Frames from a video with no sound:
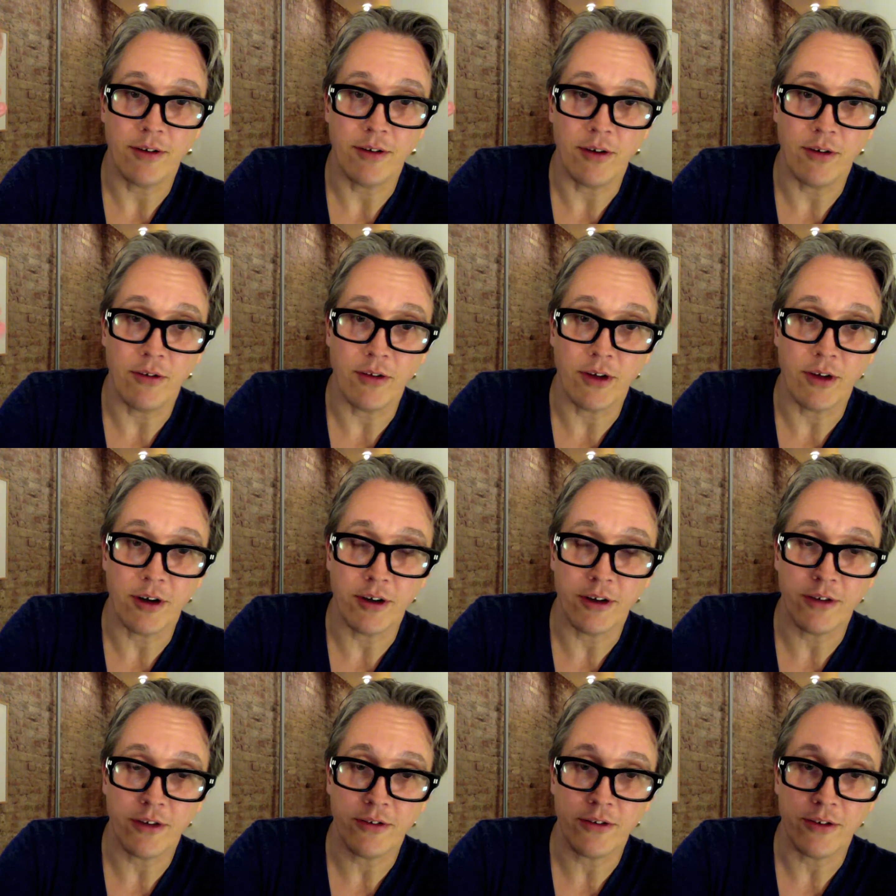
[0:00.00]
all the
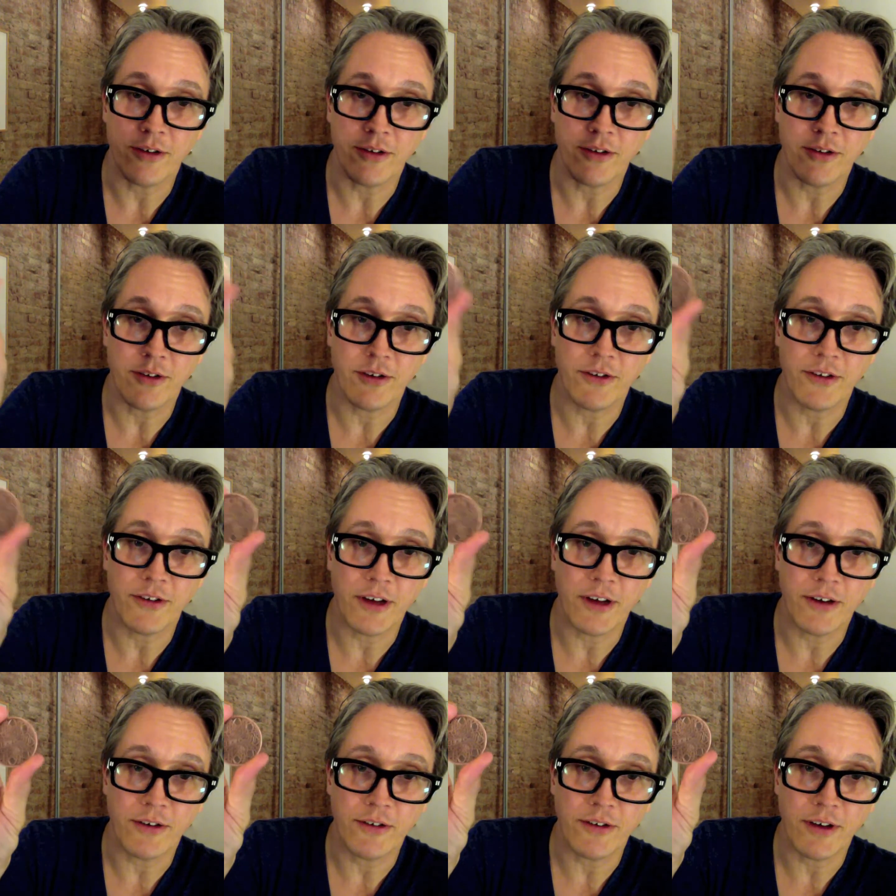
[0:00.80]
artists and all the
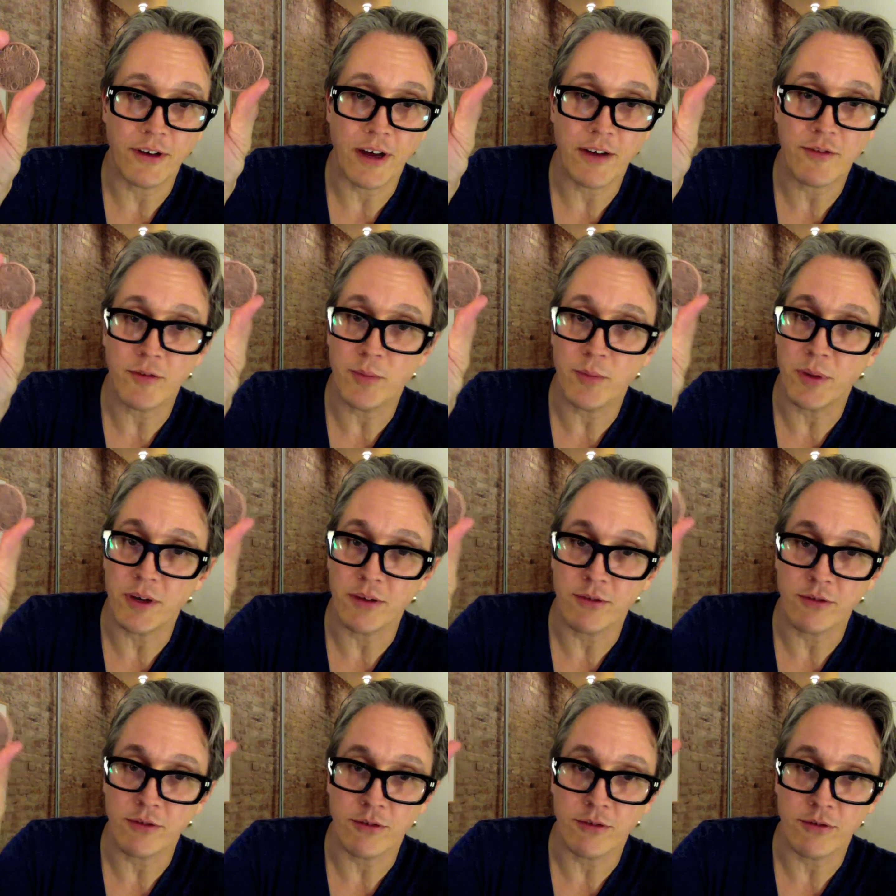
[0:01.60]
designers and everybody
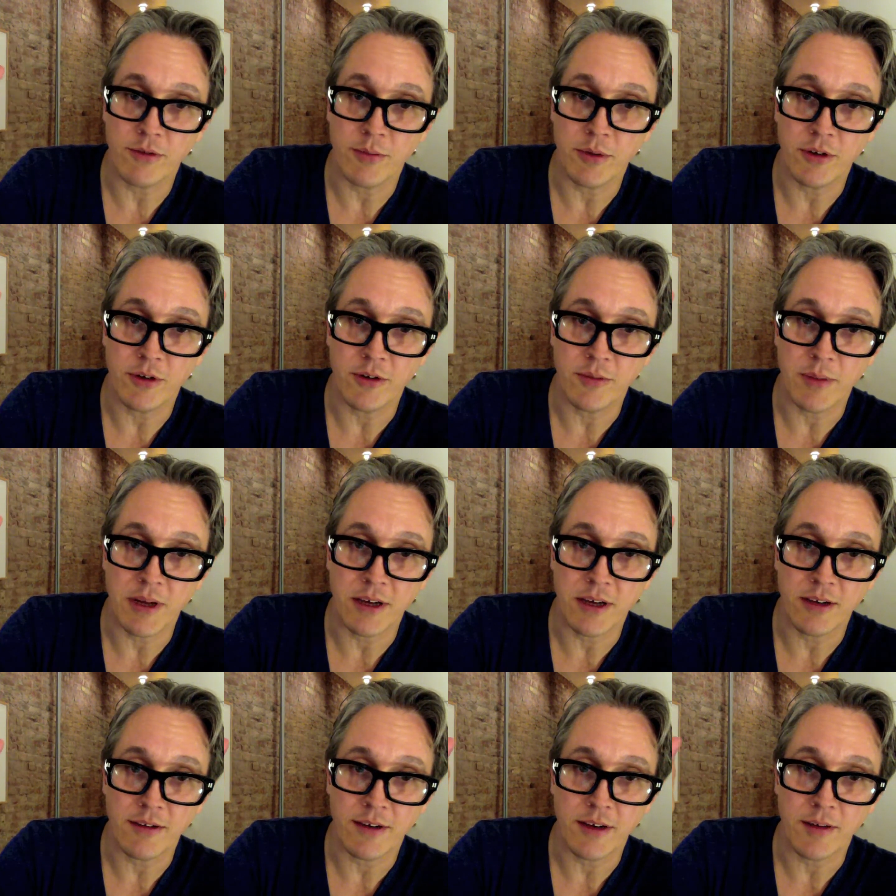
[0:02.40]
who's contributed to
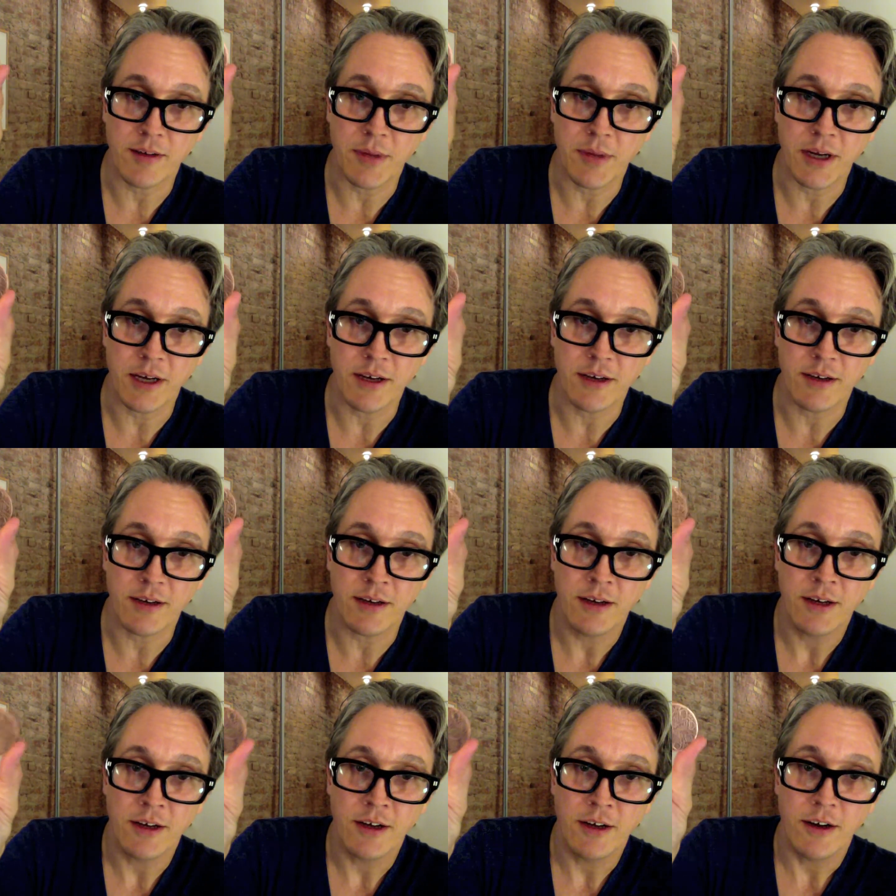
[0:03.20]
making Dynomighty and
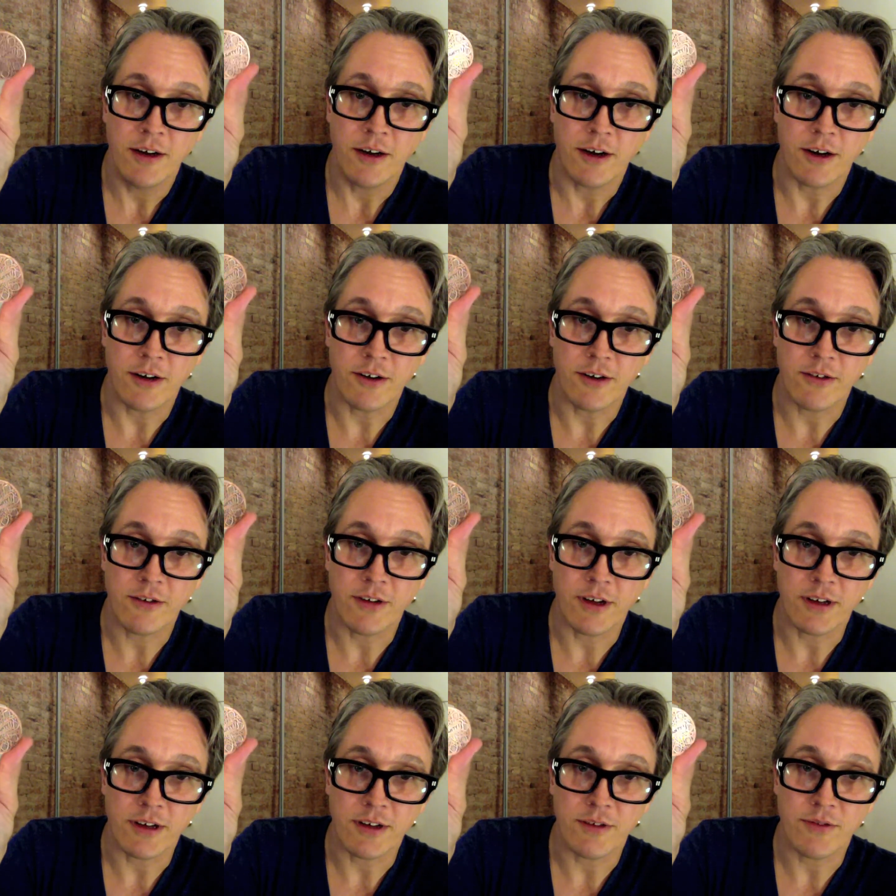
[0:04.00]
Artist
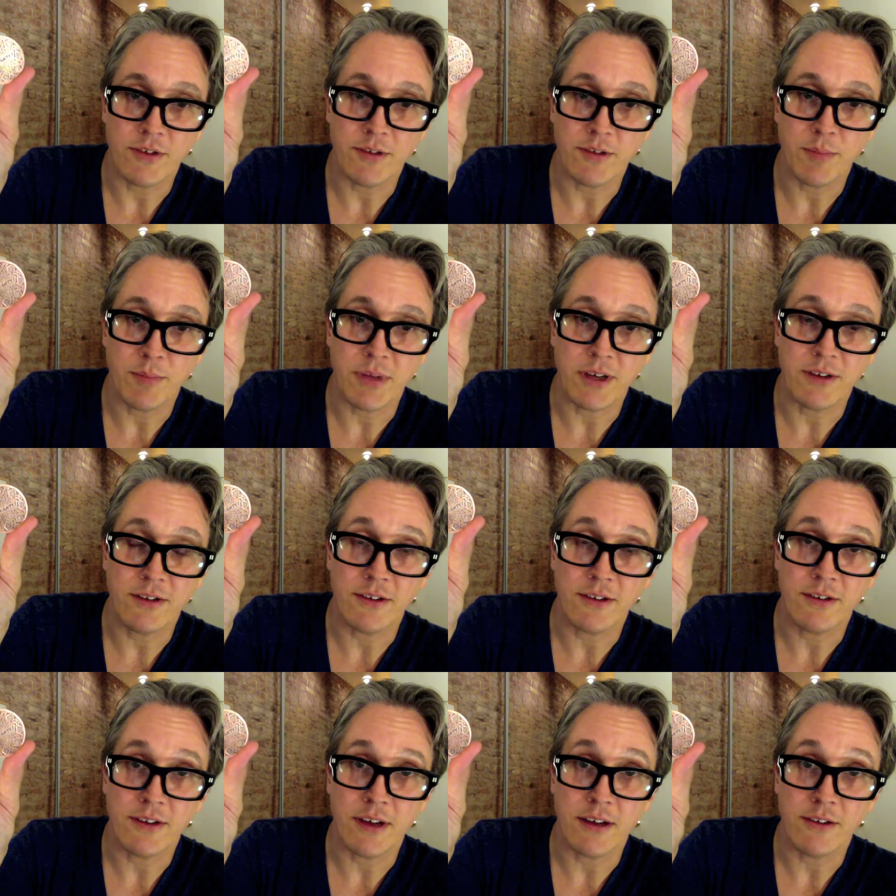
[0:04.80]
Collective is a big
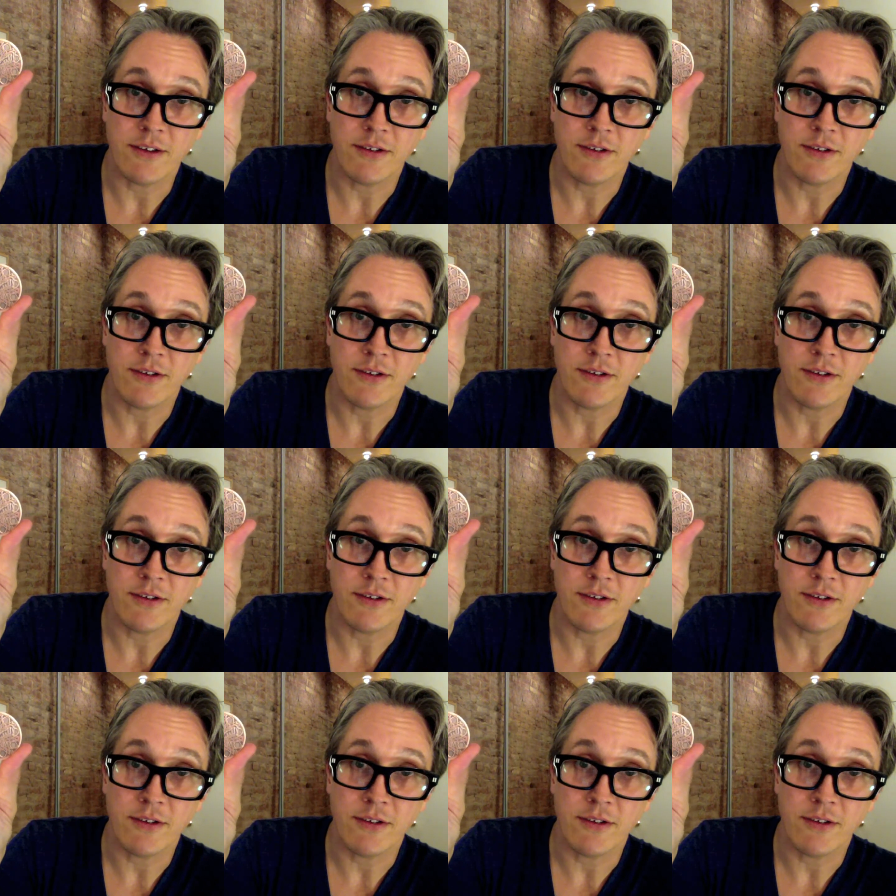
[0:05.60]
success.